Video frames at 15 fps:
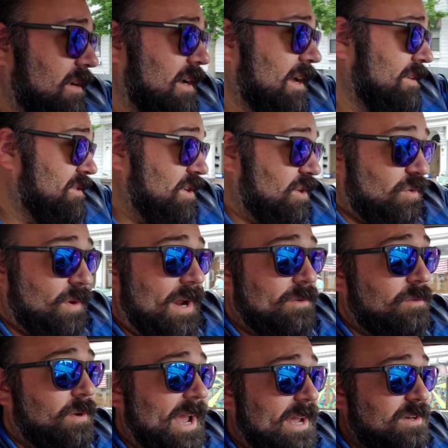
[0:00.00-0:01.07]
That's a great
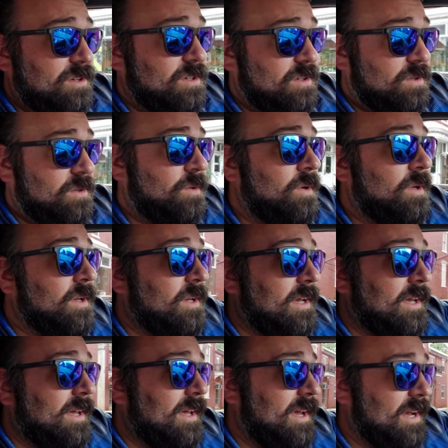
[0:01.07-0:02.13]
way to
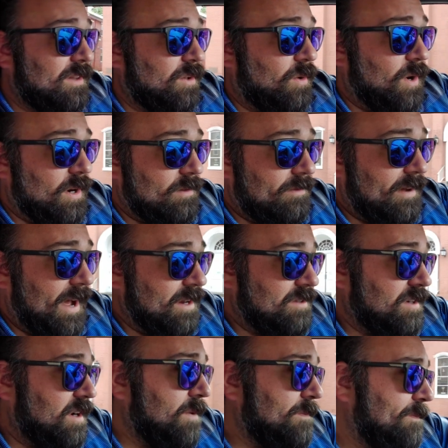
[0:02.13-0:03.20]
hit the water
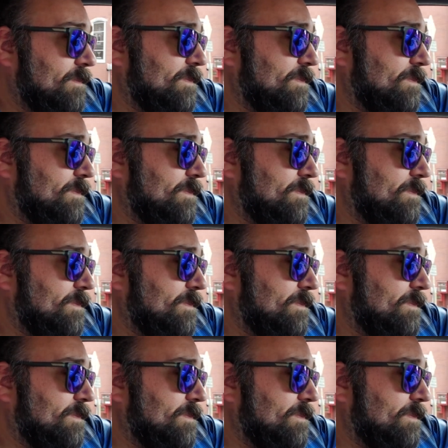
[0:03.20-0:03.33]
faster.